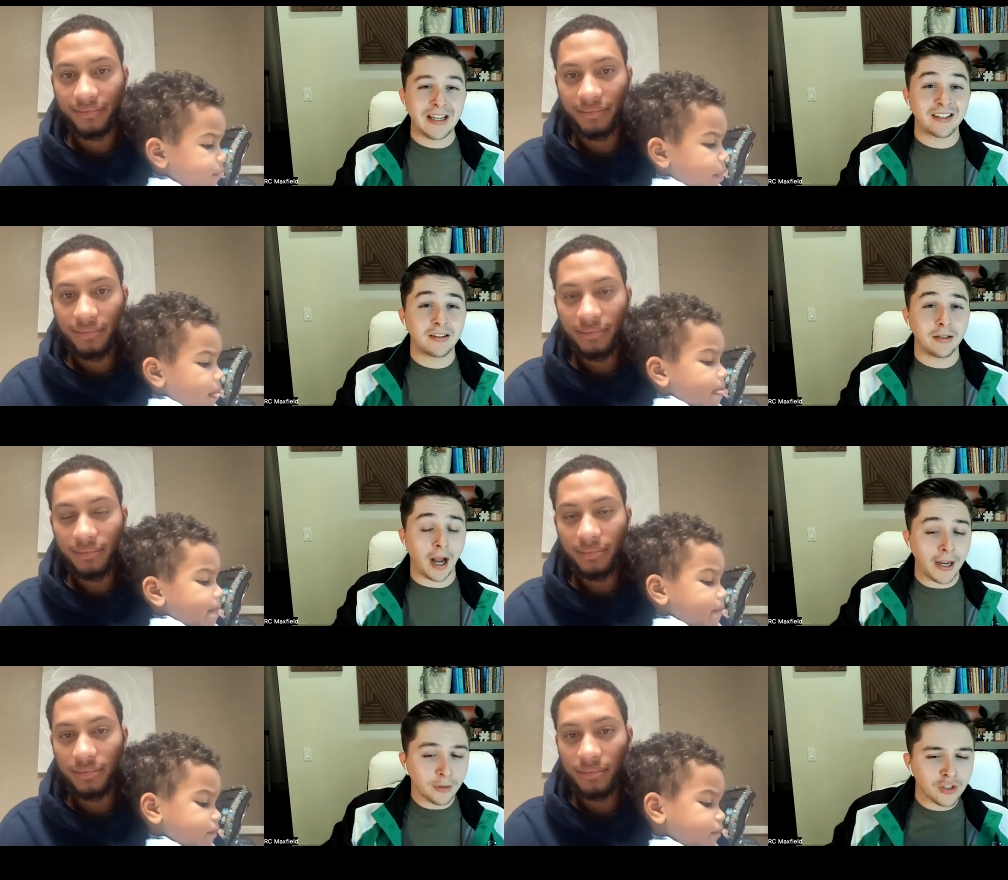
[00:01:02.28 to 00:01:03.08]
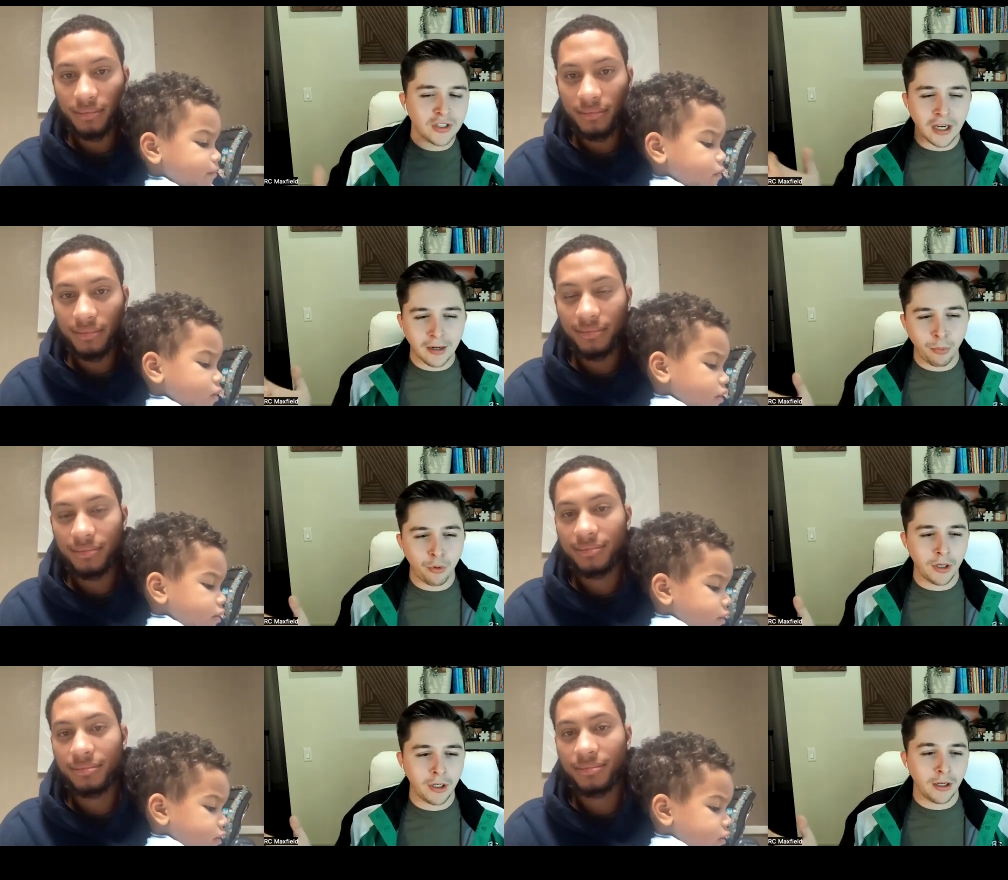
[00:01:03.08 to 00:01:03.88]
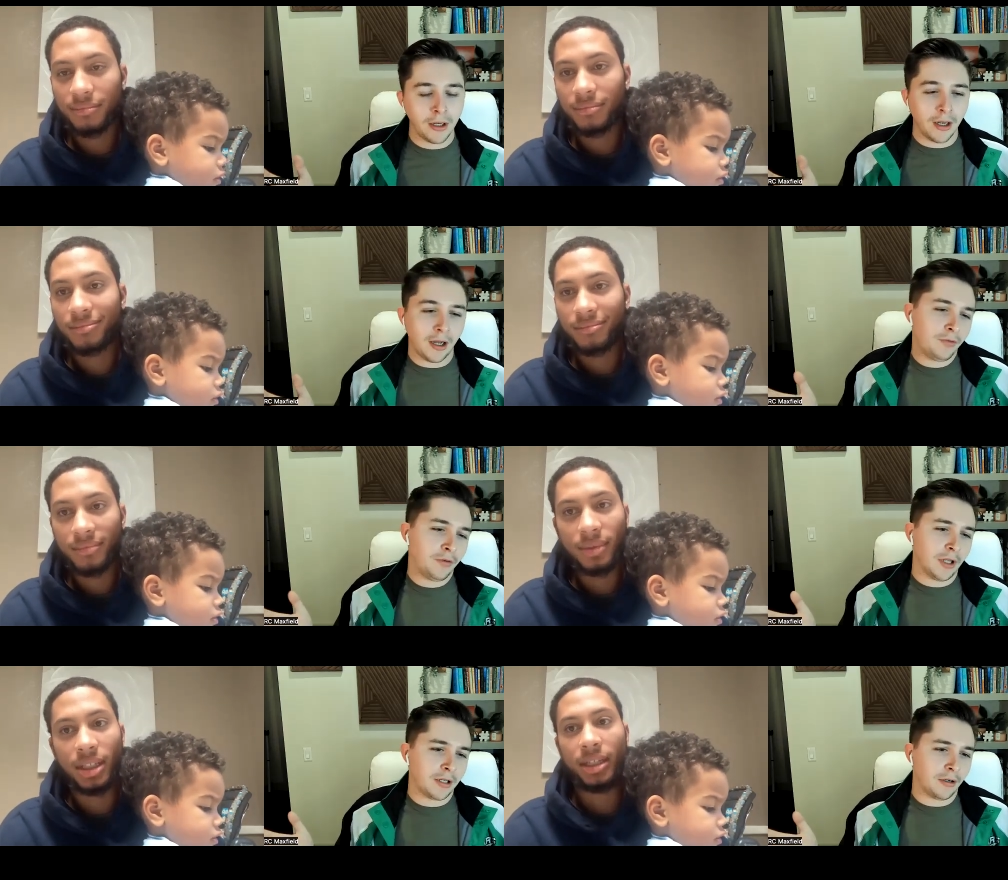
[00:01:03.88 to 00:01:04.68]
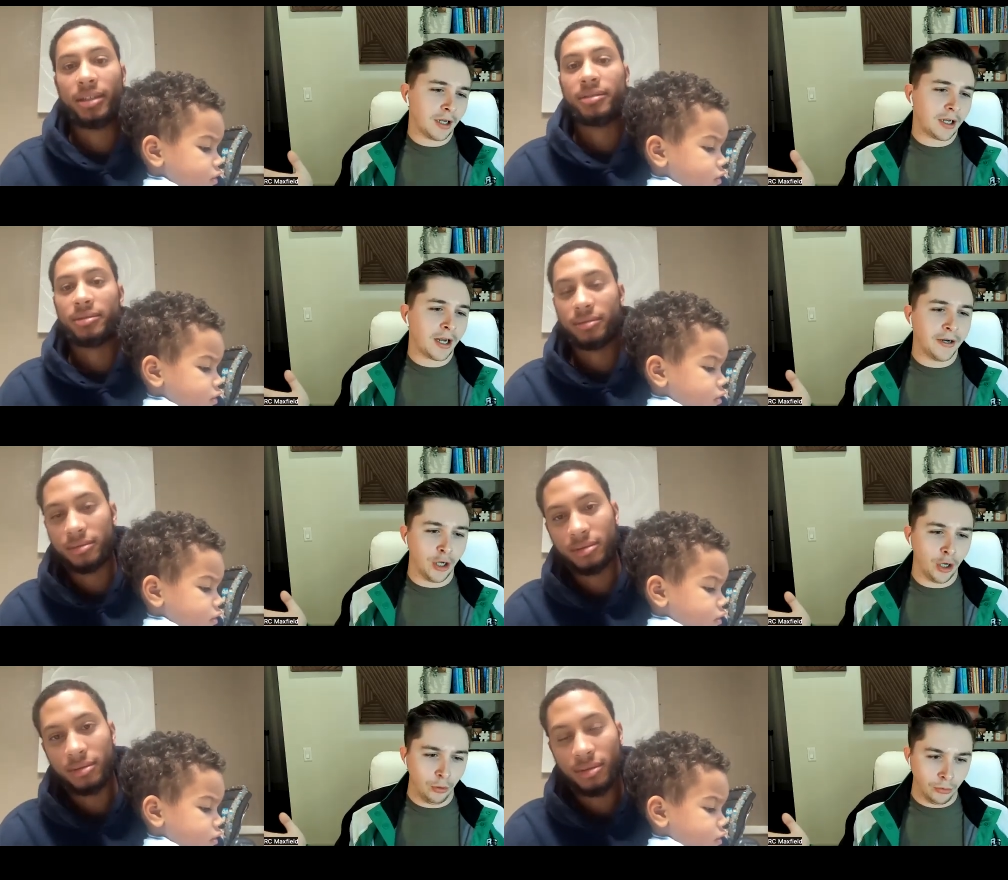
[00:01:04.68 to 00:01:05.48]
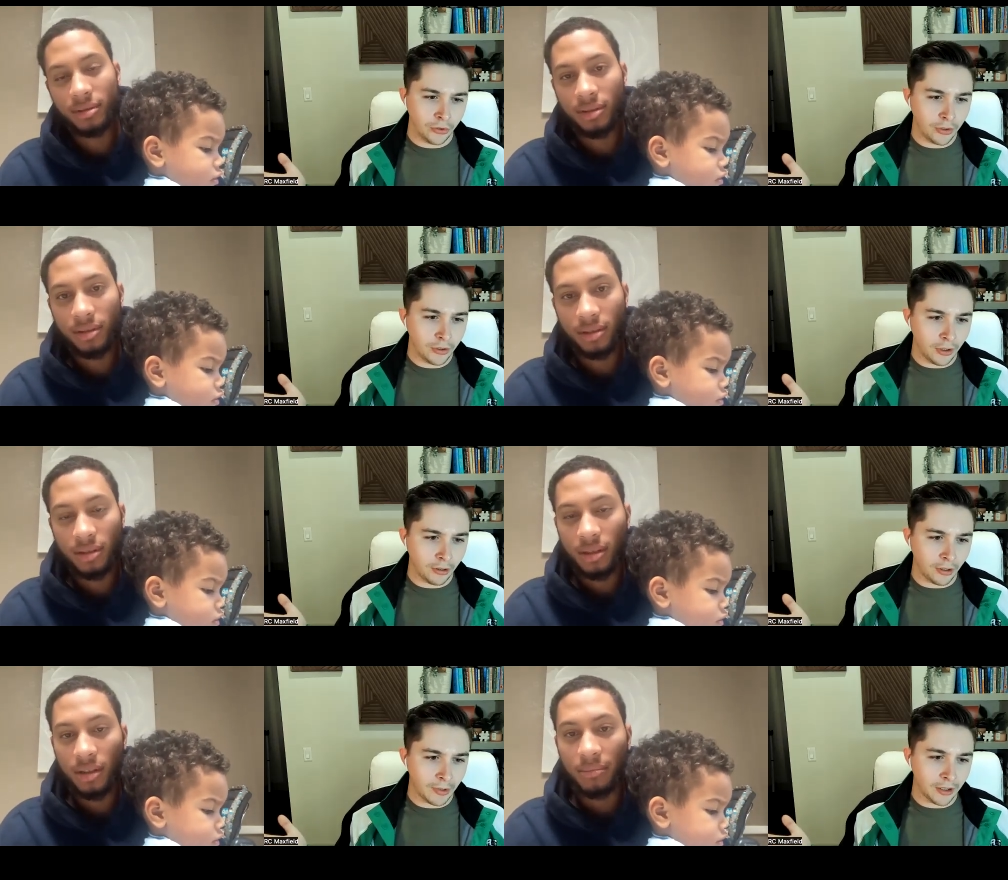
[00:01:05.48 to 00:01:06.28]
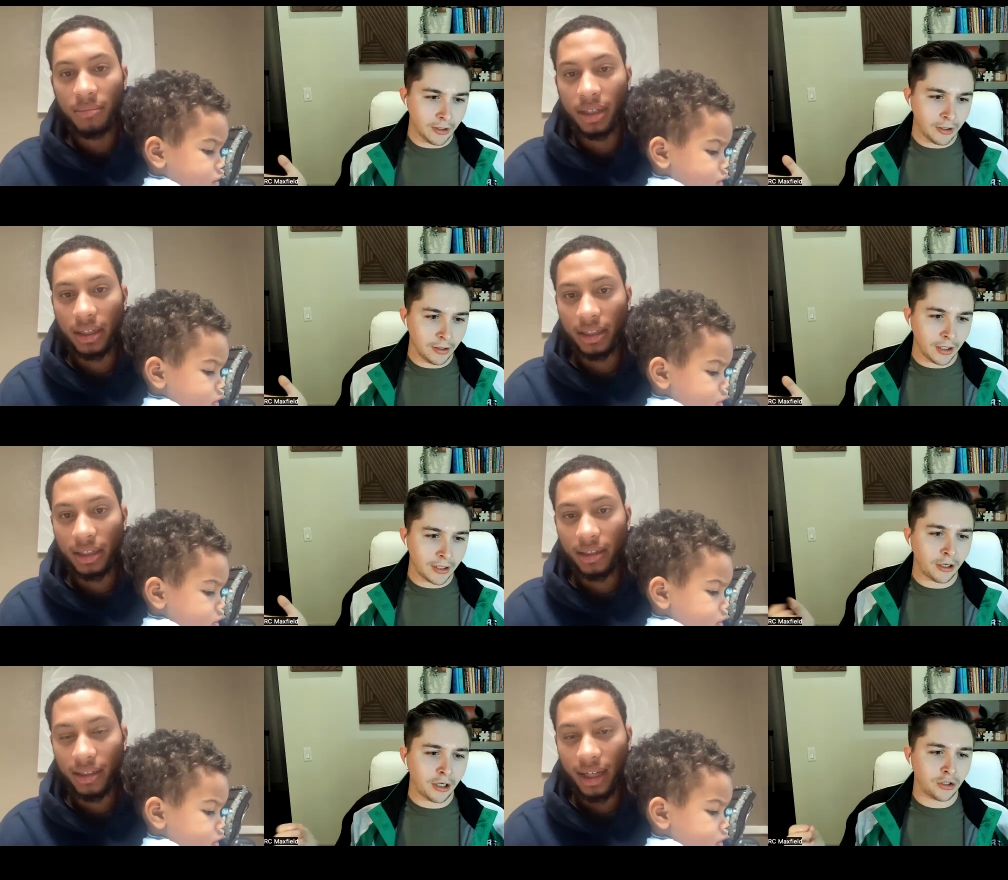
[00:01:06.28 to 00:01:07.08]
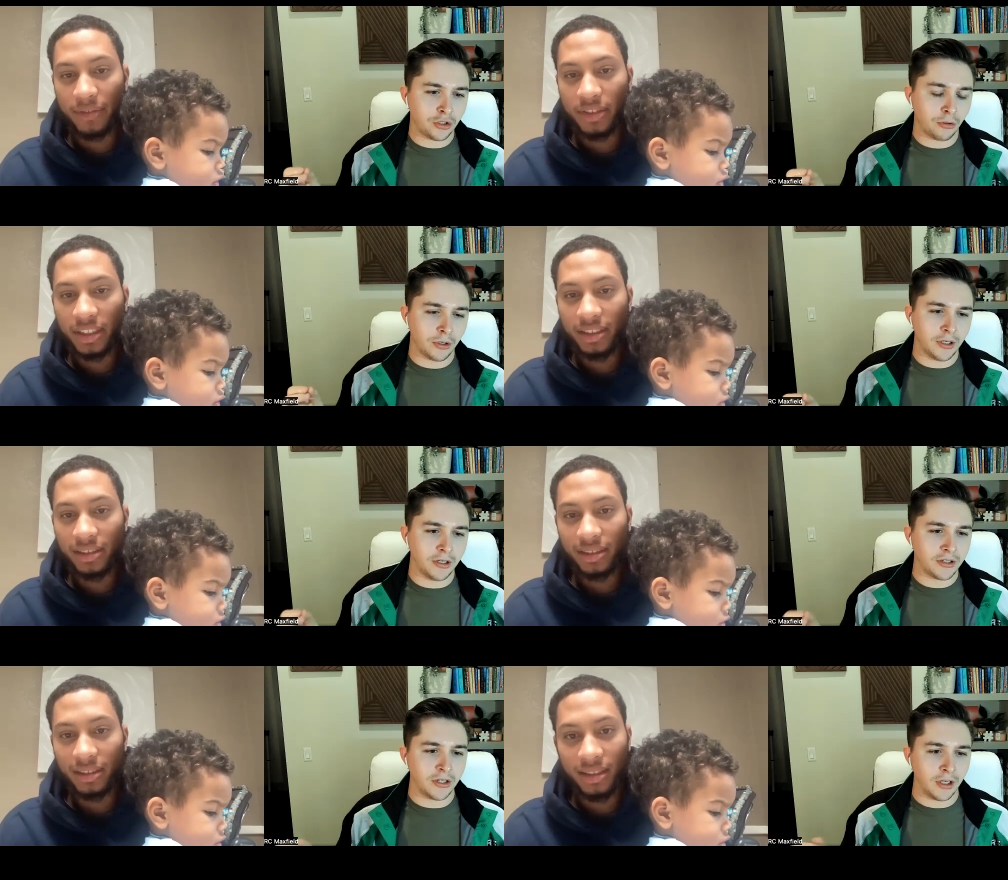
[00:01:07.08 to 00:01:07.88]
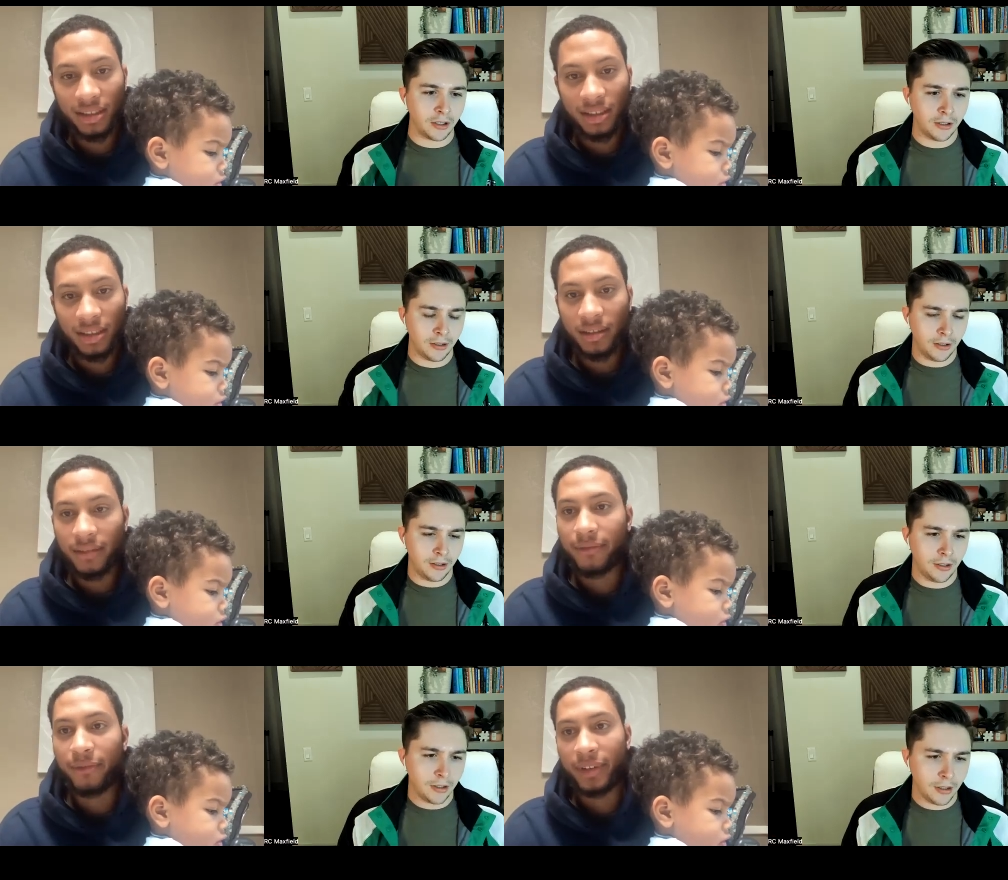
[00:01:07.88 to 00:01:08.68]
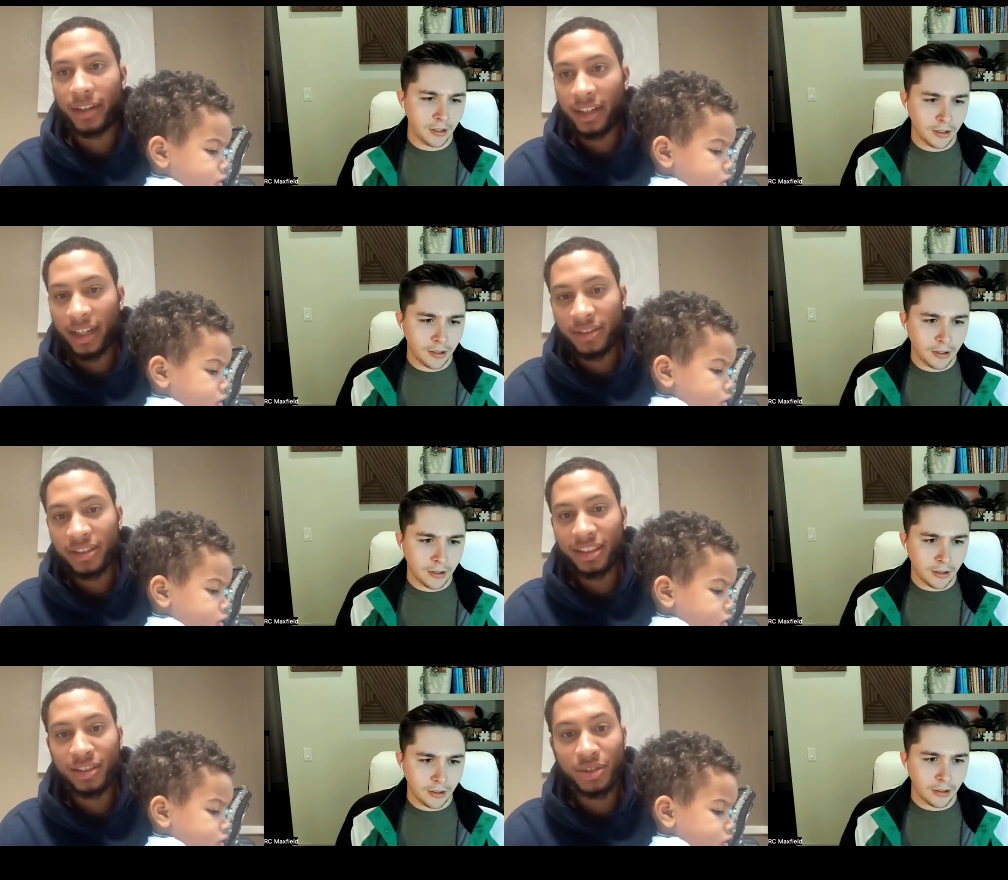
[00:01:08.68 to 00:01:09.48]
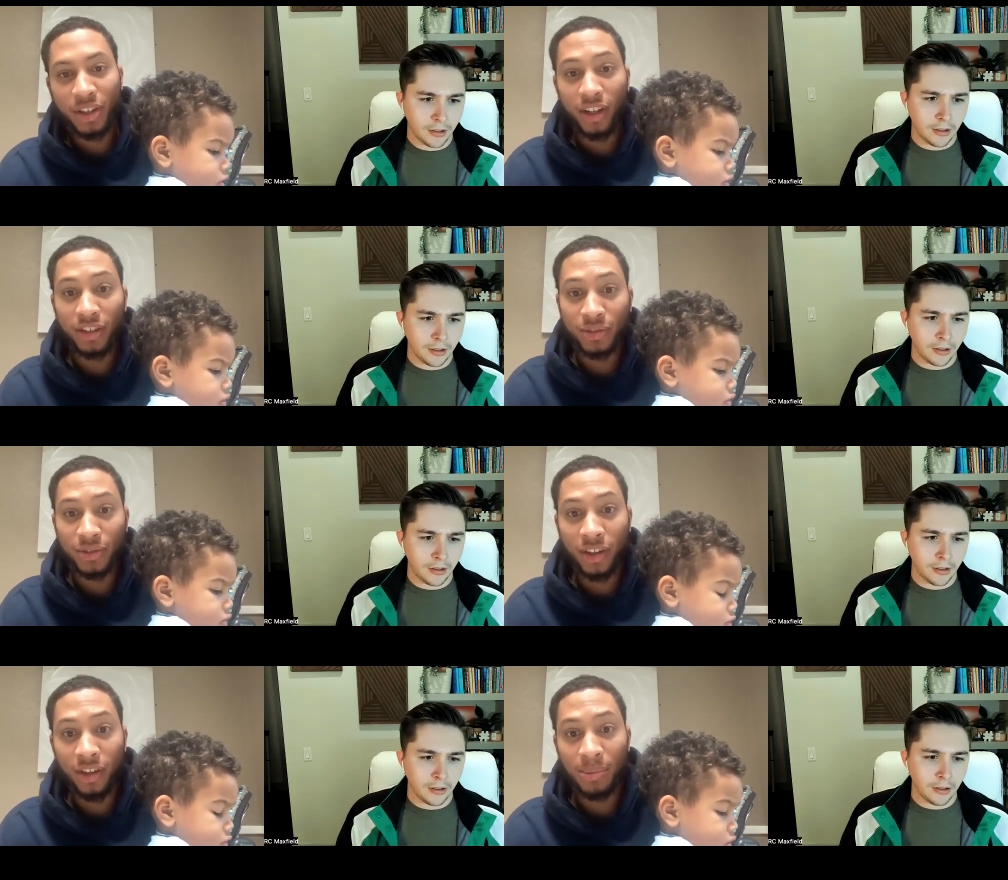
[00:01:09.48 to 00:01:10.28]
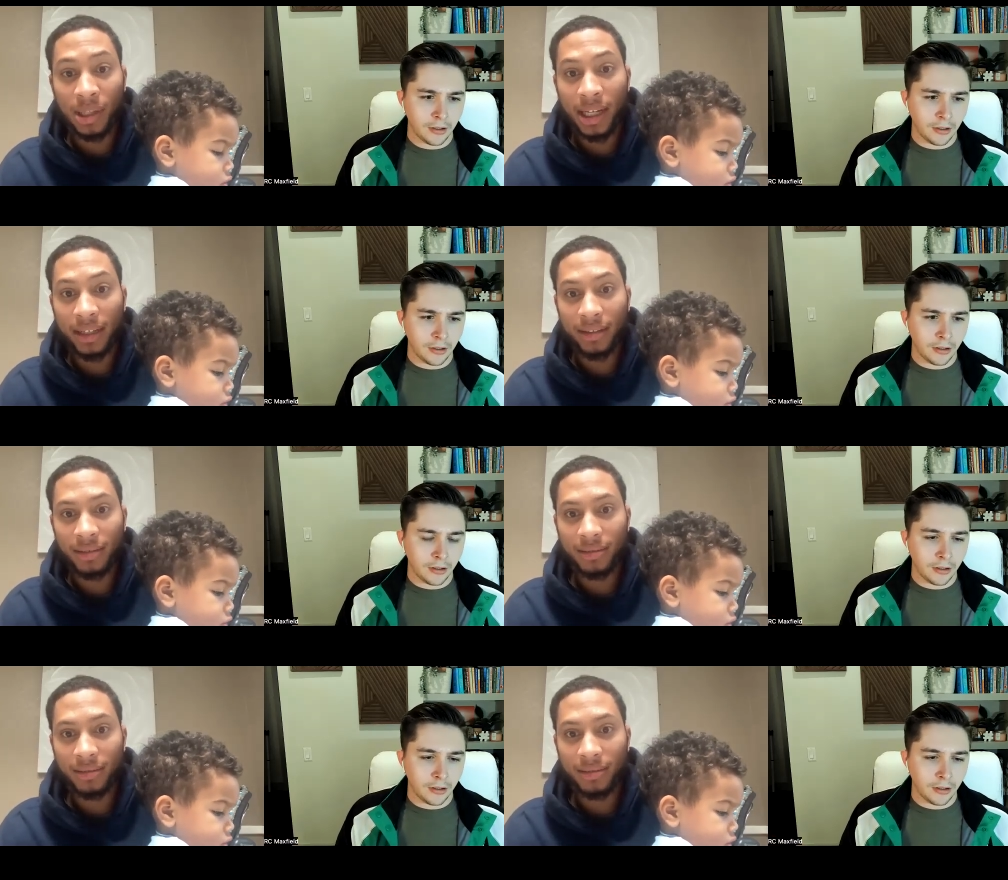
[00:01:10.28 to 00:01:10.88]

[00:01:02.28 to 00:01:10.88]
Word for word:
Speaker 1: from a style standpoint, I feel like y'all got kind of hosed. You know what I mean? Like y'all got
Speaker 2: the short end of the stick. Very. Have you seen those Cardinals all black?